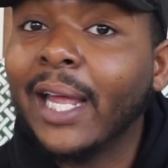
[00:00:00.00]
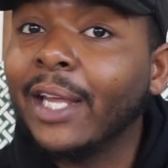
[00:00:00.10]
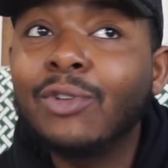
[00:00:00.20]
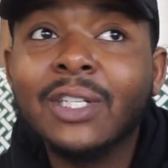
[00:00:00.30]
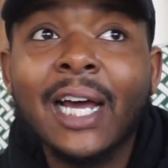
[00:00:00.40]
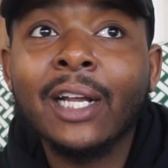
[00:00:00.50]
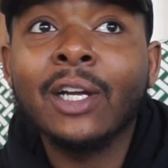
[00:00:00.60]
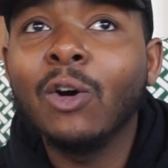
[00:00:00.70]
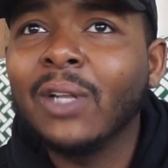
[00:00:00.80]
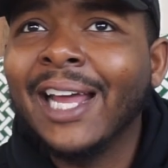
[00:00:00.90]
Like, you just gotta
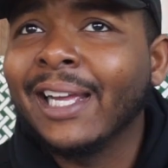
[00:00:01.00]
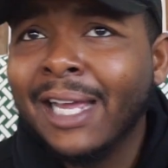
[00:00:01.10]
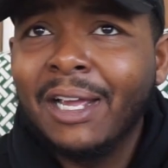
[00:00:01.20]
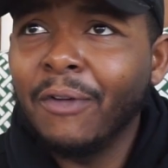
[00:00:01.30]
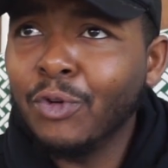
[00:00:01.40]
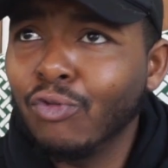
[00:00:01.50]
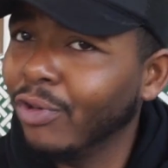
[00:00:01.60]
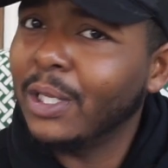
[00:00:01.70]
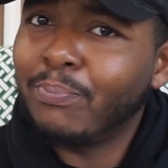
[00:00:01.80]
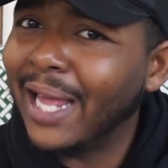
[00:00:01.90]
go. Like, if you
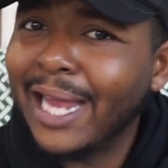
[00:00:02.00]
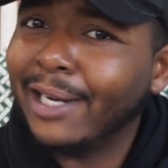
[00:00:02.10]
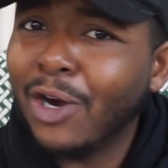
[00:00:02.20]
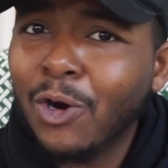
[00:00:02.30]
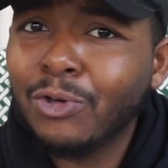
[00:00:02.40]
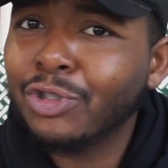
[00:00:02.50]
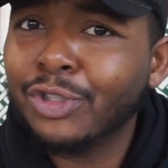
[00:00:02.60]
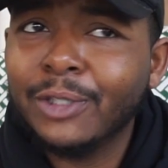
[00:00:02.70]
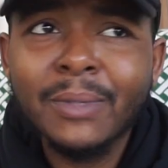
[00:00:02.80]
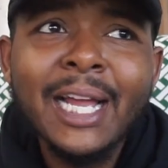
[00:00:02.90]
really planning a whole
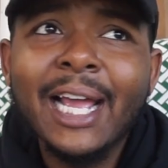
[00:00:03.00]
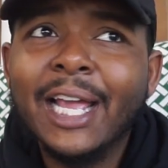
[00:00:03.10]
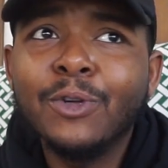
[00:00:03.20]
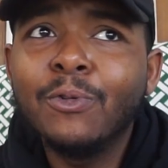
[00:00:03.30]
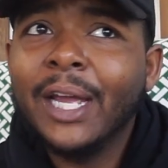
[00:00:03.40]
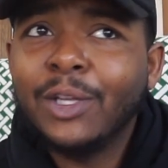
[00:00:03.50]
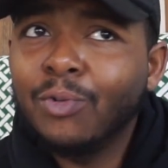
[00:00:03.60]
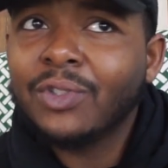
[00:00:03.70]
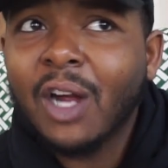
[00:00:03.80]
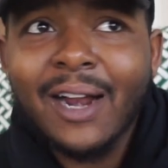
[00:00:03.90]
trip and
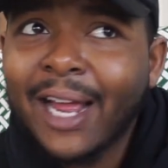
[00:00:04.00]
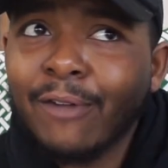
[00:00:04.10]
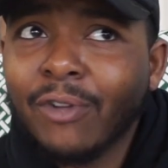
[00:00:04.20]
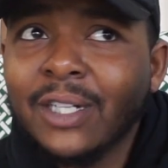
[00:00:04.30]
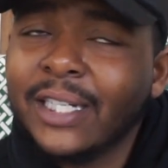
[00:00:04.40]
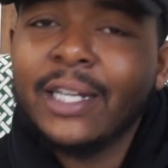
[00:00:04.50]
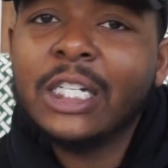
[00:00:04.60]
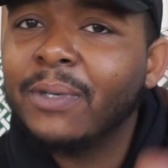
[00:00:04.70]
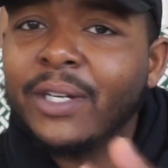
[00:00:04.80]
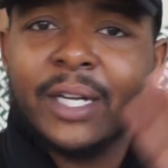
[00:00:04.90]
you start at Frontier and
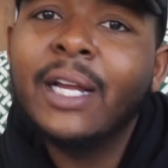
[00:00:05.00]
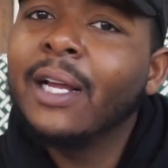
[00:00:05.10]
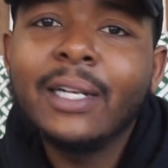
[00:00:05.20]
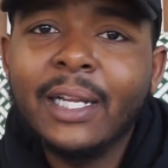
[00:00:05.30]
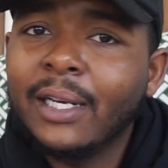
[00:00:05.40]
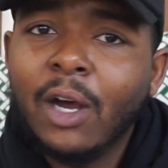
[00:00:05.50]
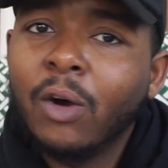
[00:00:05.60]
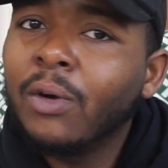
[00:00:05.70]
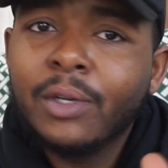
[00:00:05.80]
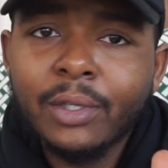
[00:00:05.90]
Spirit, then
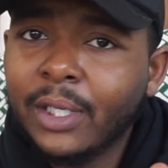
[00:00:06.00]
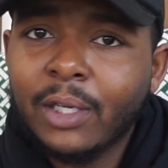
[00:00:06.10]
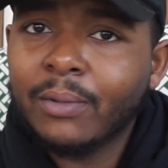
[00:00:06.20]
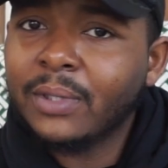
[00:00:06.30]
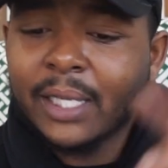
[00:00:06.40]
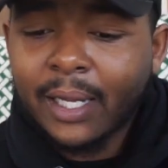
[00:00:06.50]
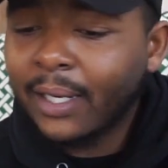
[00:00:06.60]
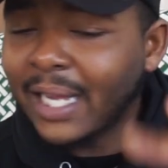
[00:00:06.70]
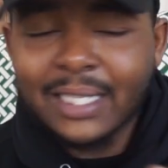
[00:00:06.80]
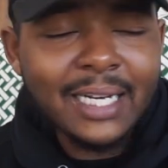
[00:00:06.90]
no. You dig what I'm
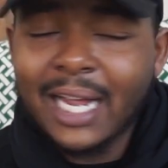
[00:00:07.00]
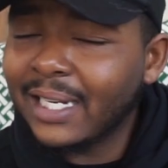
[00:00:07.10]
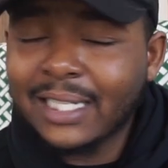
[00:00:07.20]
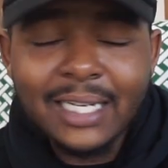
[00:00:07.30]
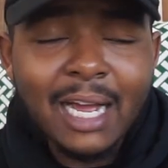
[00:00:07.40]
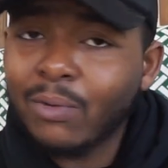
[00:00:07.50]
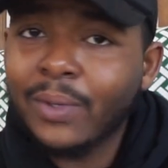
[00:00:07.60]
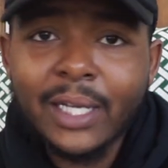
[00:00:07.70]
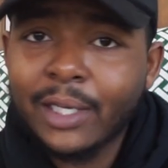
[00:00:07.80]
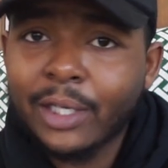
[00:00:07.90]
saying? That's not what
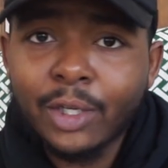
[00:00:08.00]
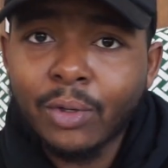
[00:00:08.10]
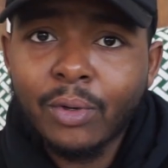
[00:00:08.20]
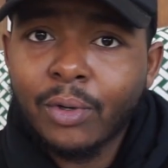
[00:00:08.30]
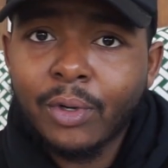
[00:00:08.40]
we here to do.